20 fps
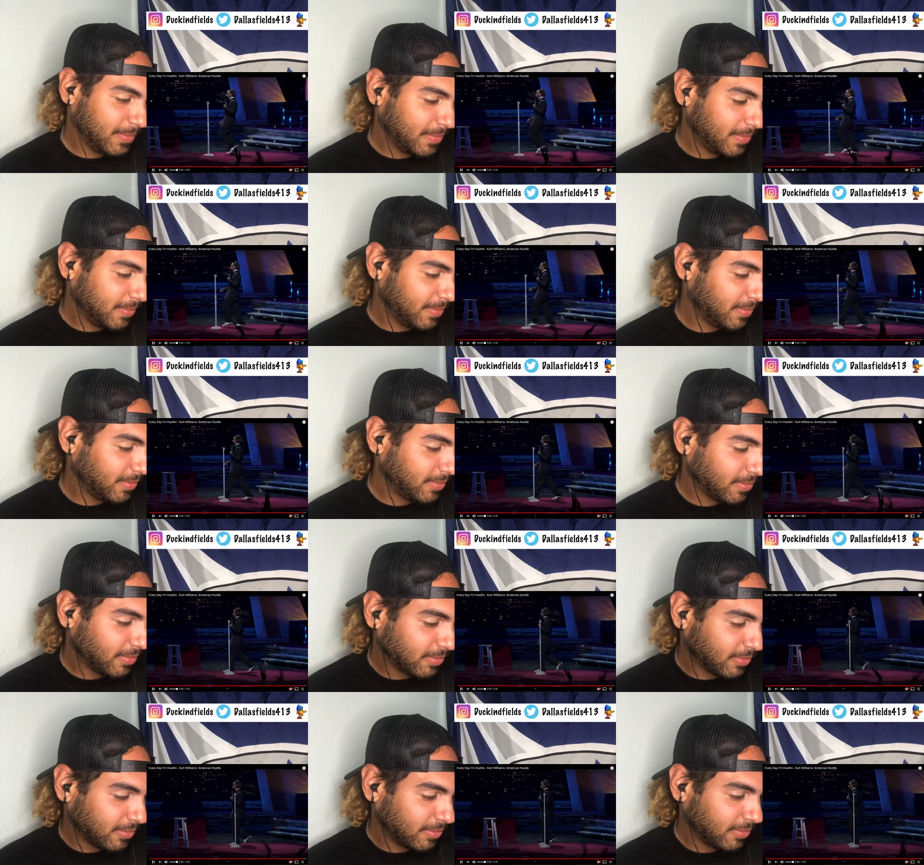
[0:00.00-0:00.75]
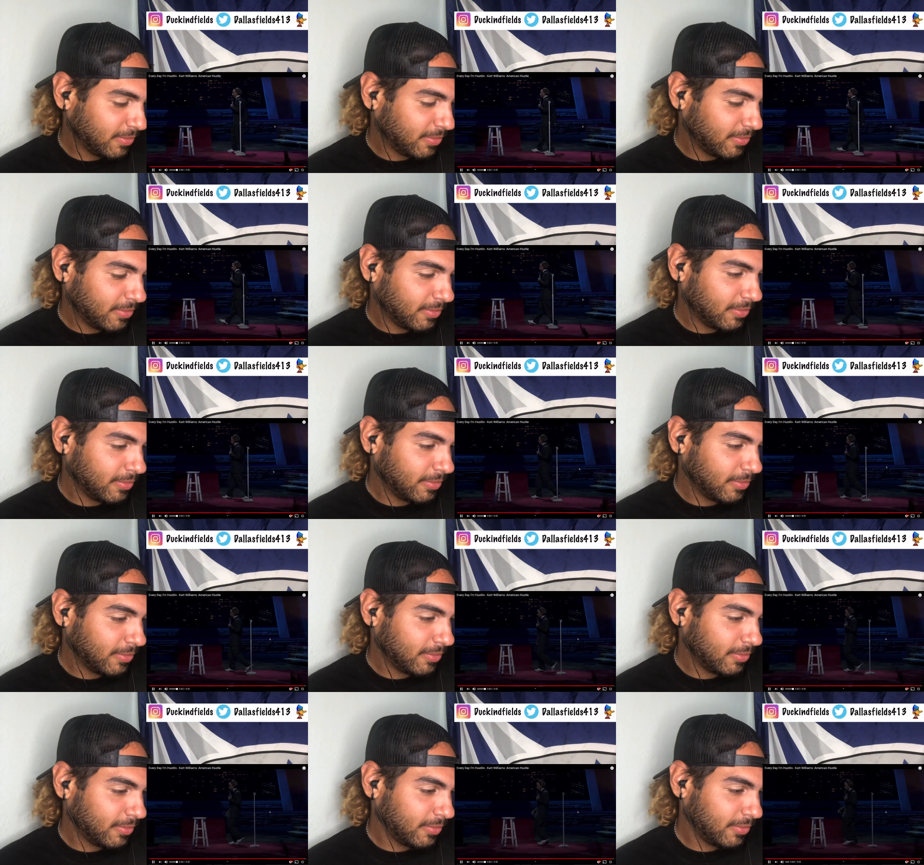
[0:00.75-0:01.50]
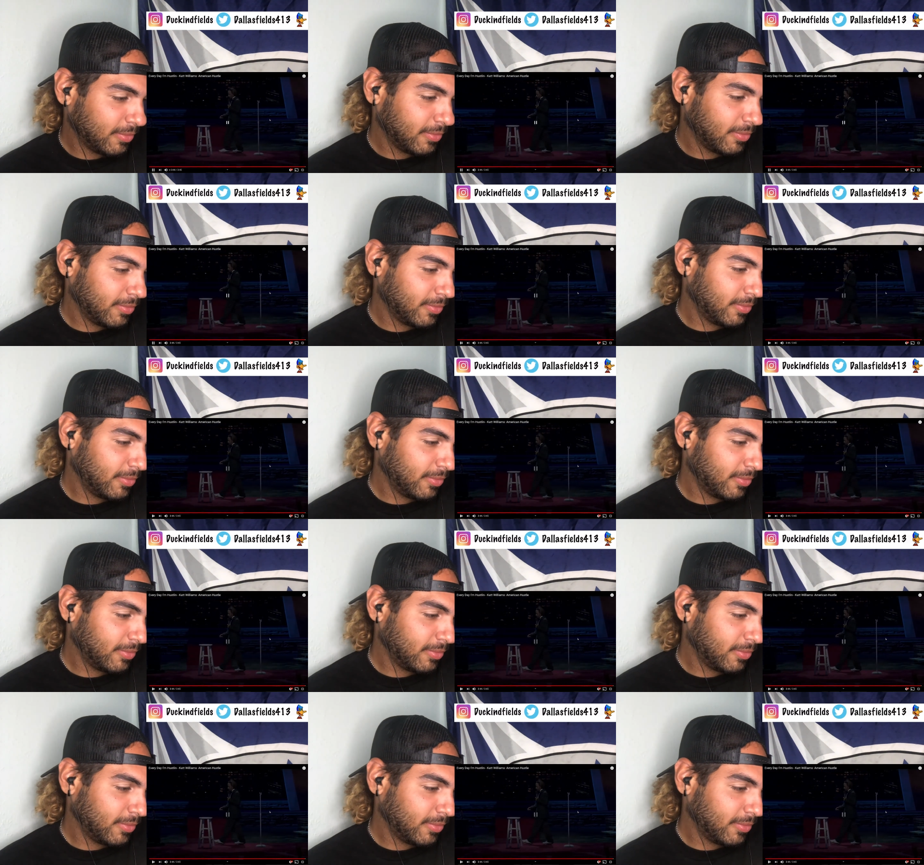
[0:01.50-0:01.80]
Nothing is said.